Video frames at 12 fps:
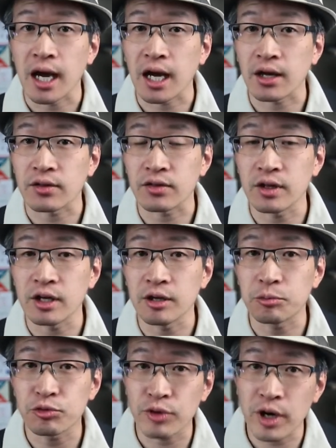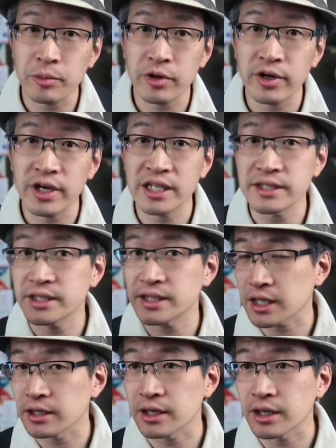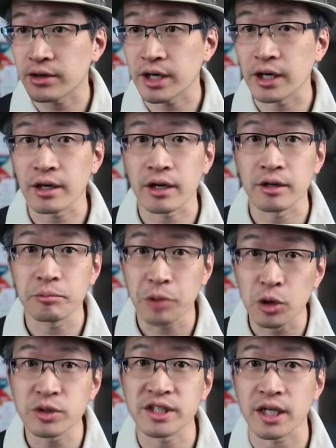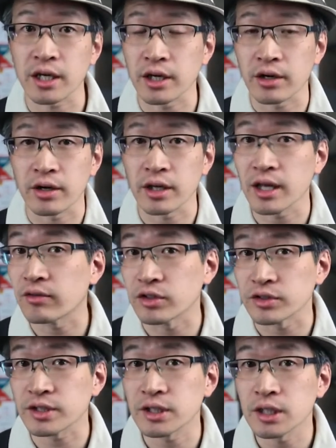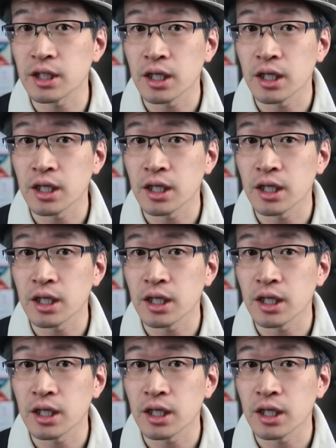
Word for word: at the primary, secondary, and post secondary levels.